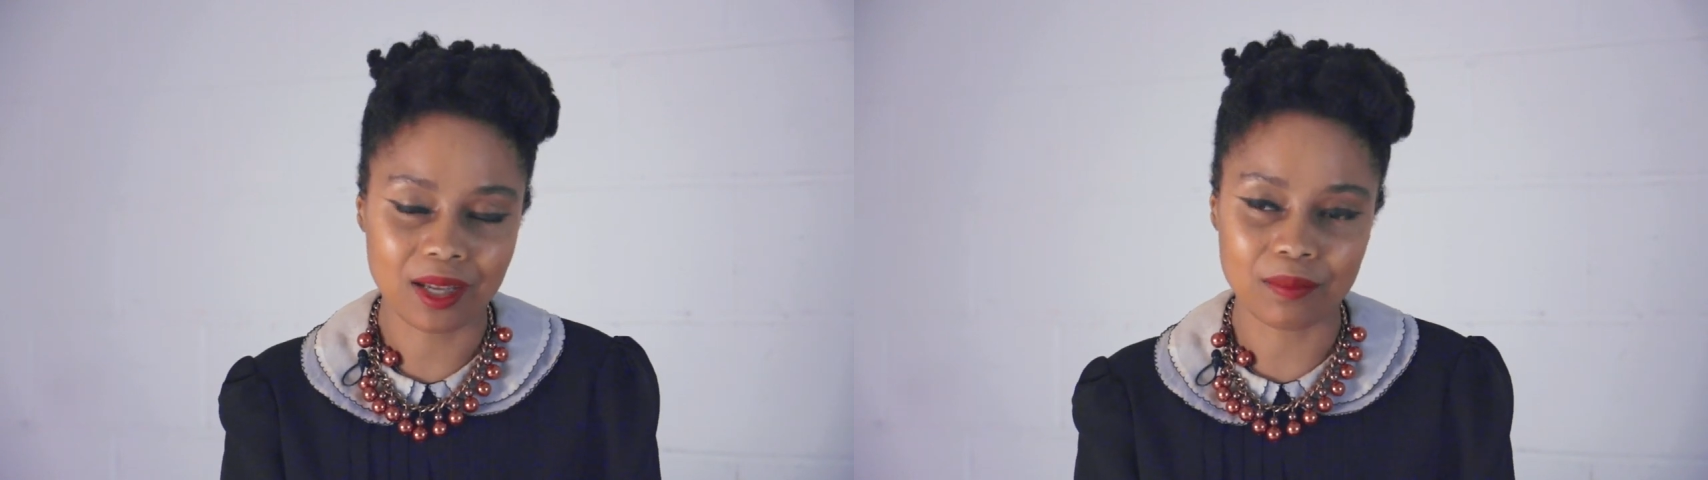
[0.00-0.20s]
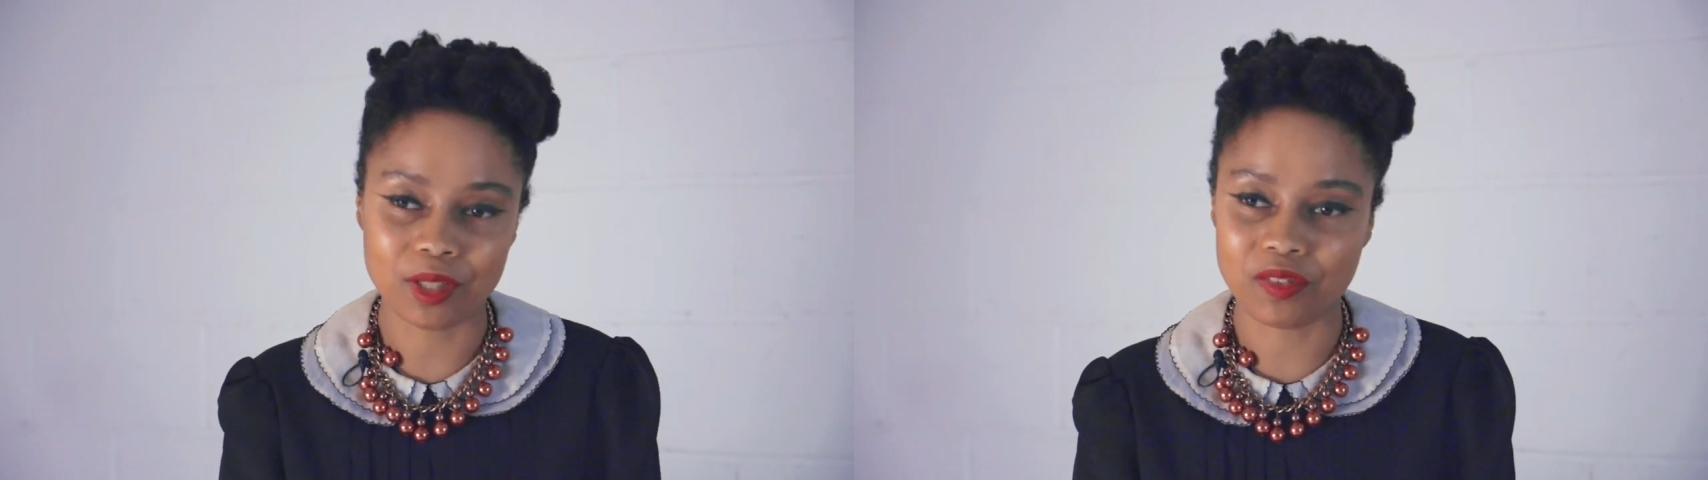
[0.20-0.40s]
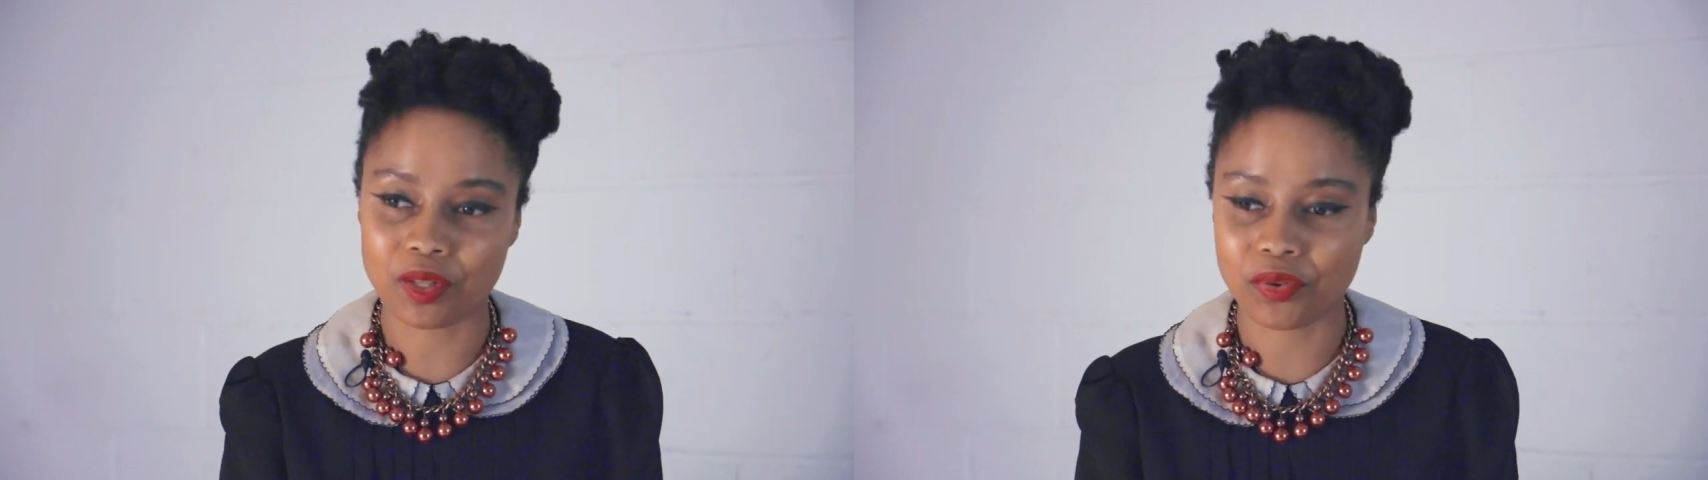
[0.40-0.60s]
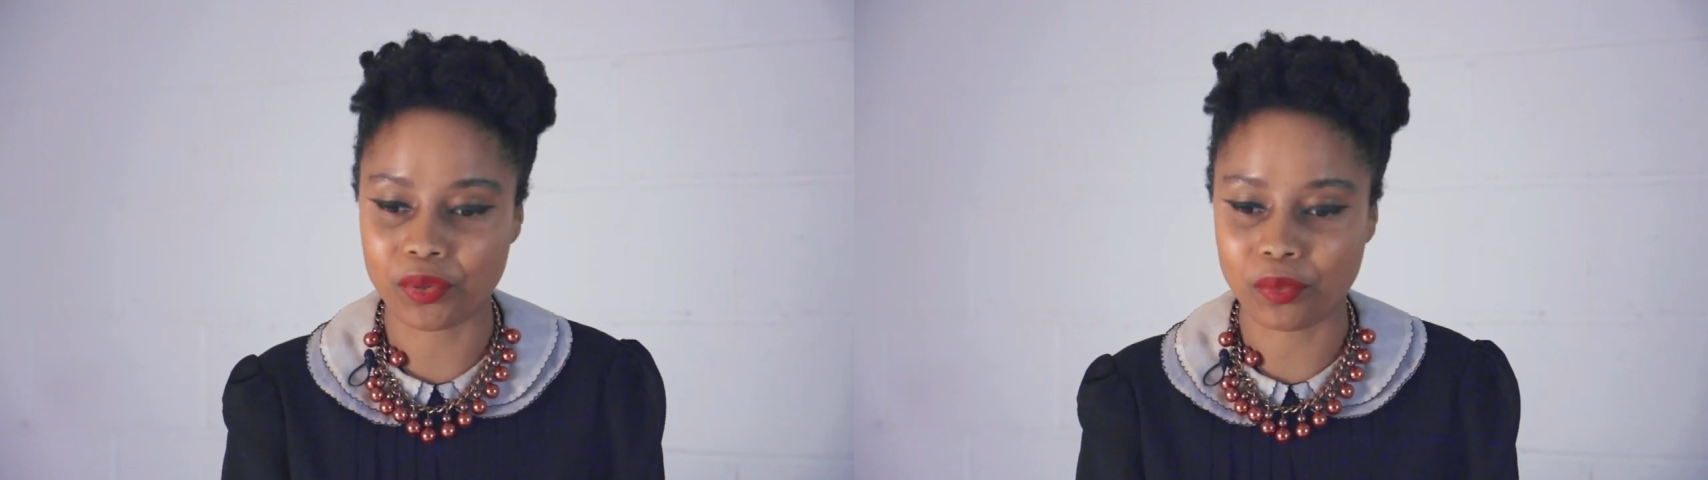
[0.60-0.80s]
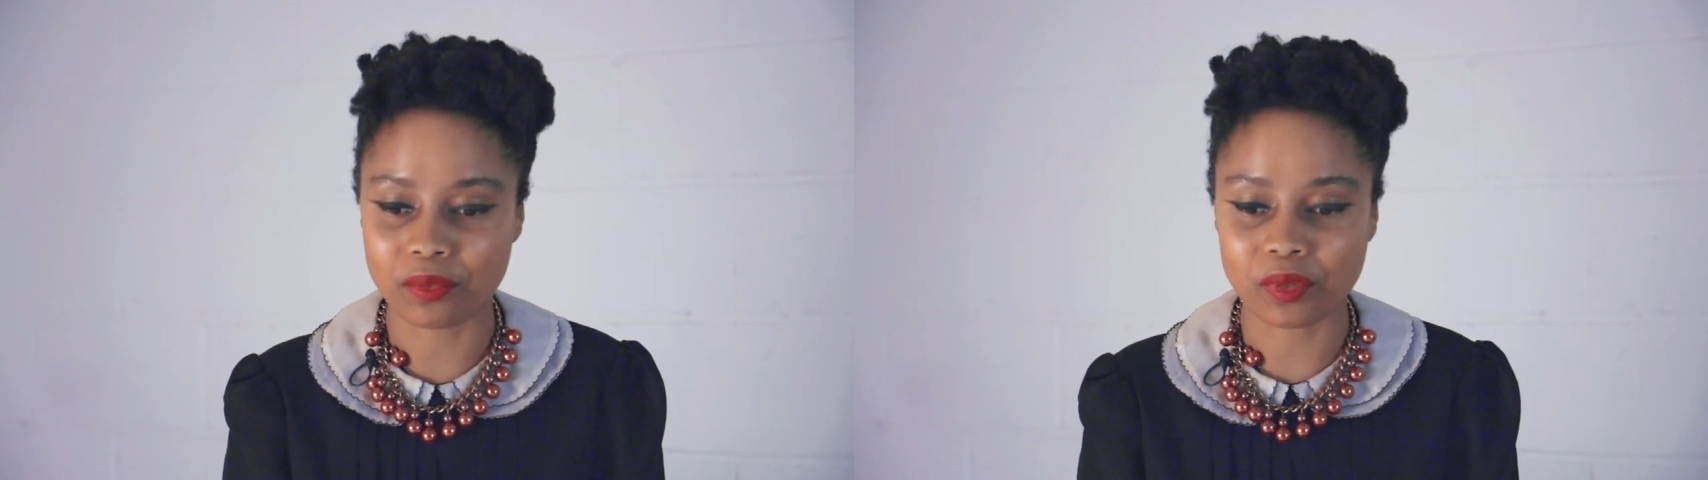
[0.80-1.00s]
I'm living
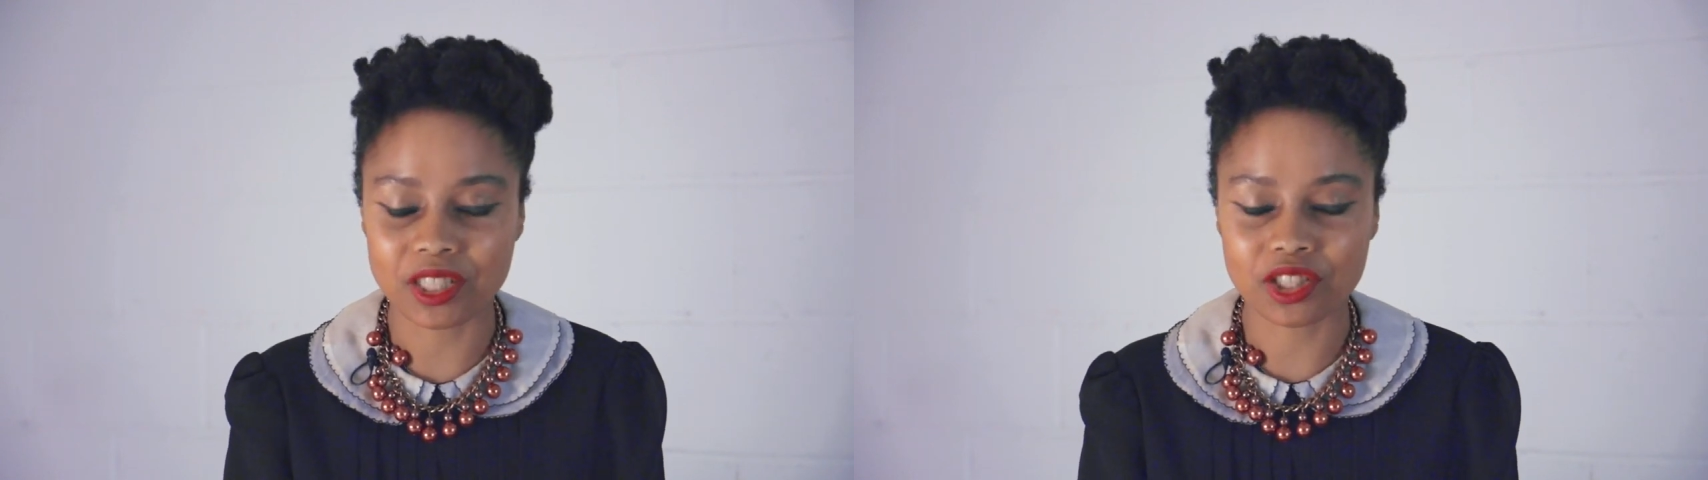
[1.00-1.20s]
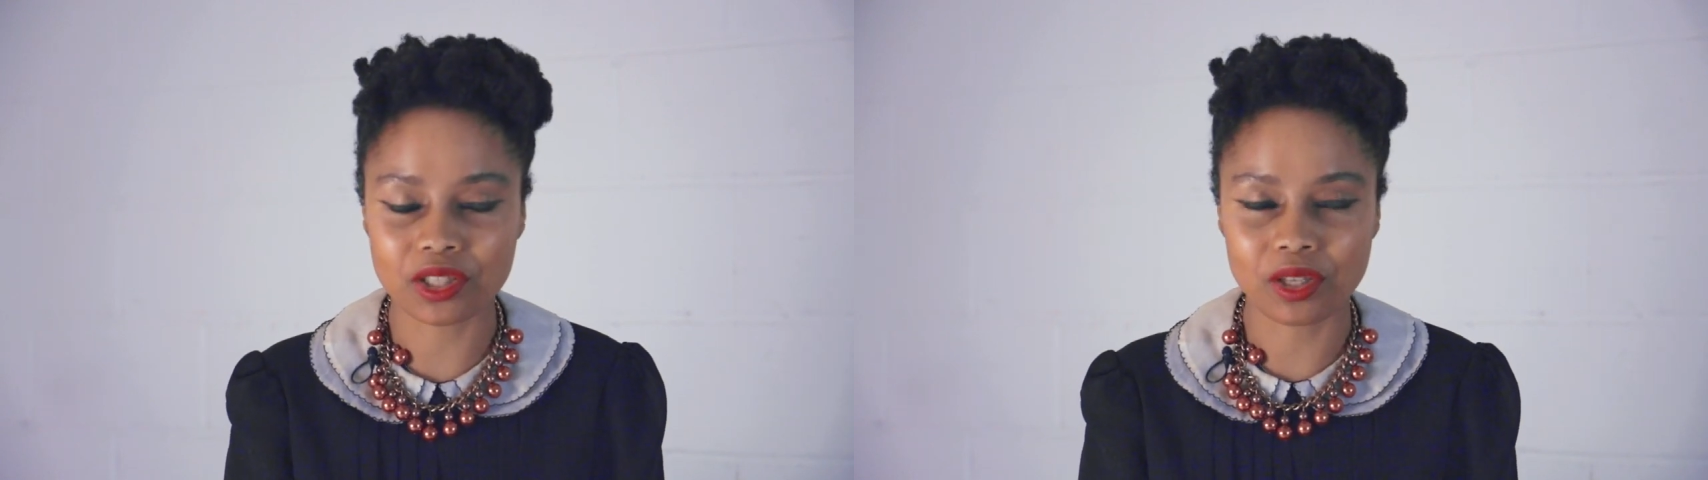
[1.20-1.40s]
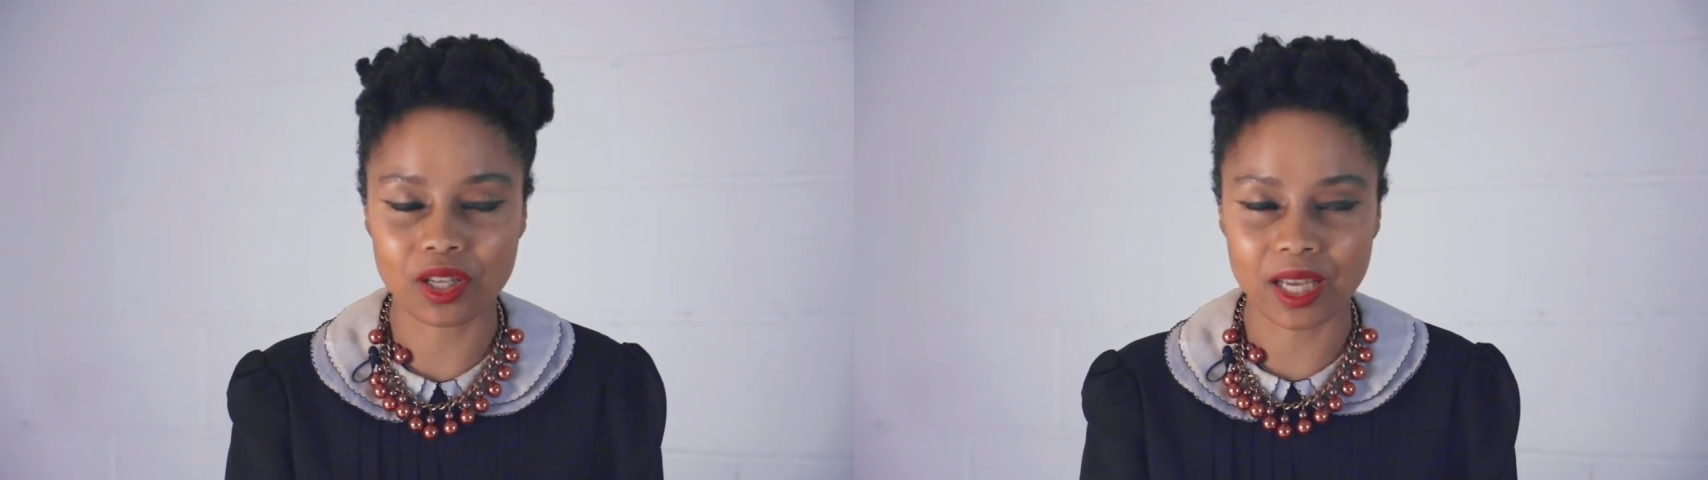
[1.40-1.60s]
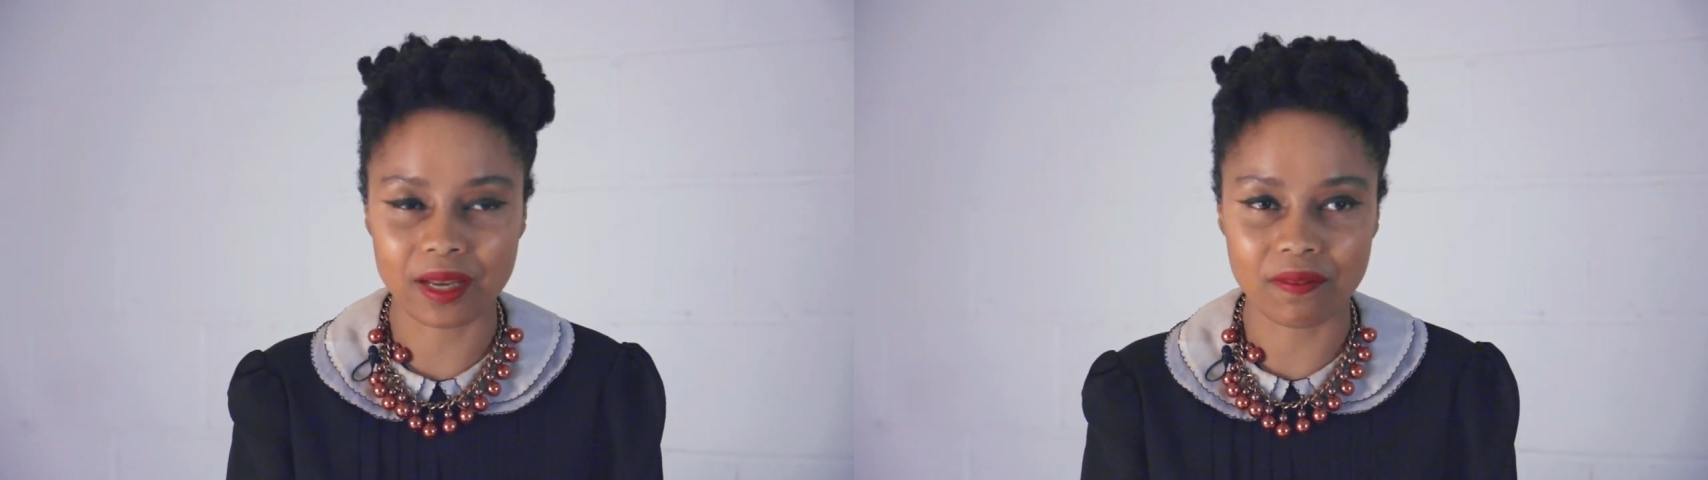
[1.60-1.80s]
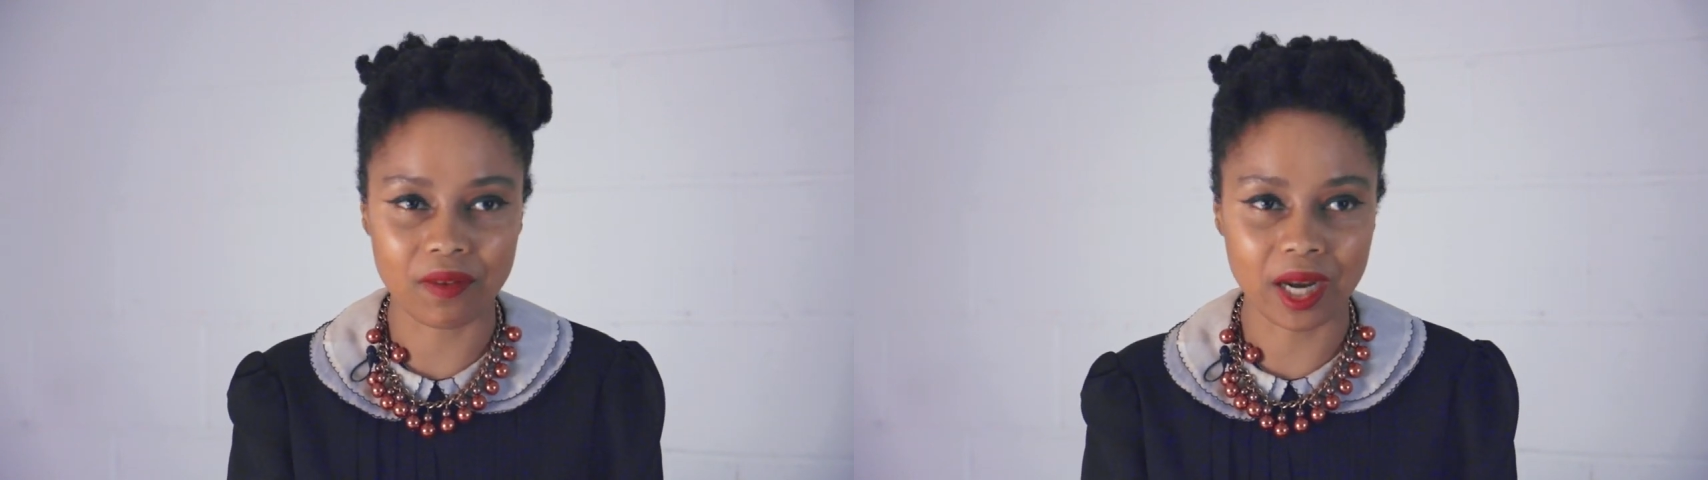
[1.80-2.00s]
through a racial
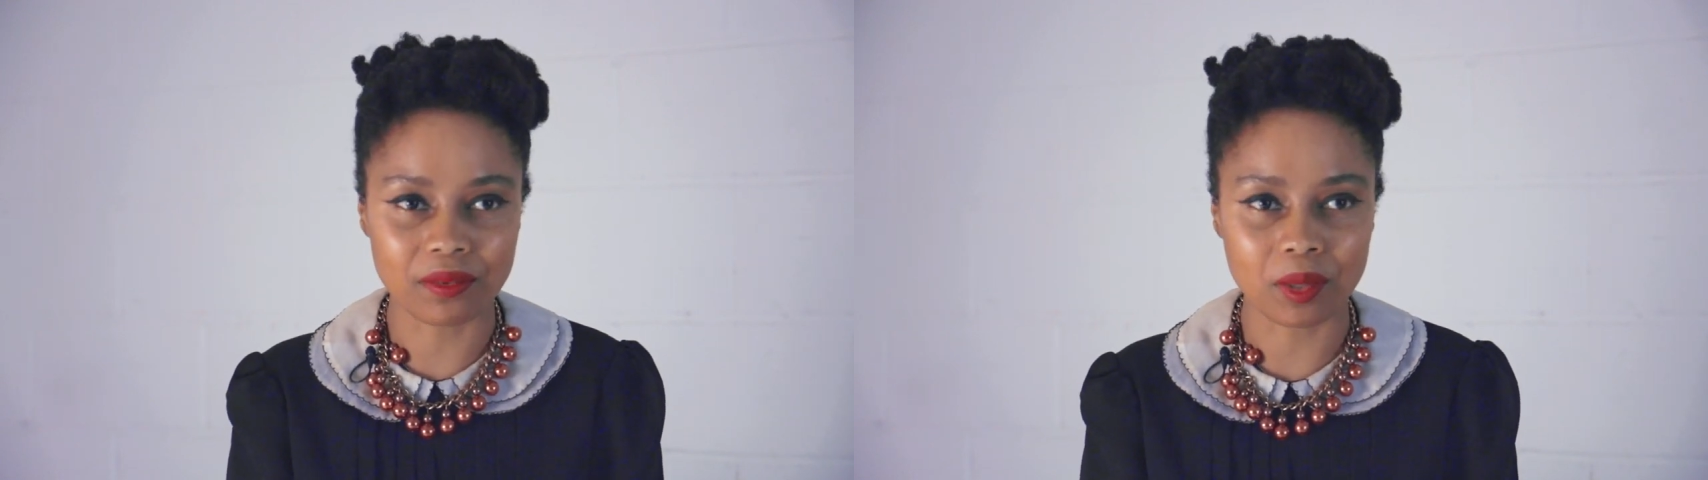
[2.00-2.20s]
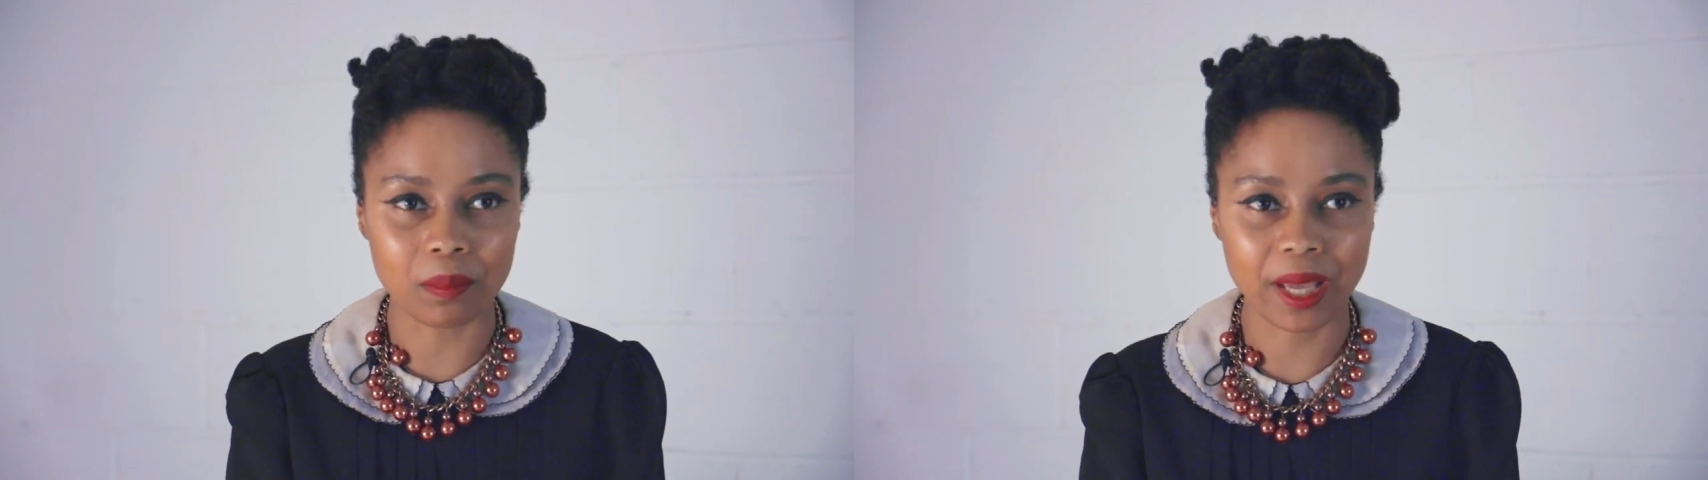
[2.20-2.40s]
and a viral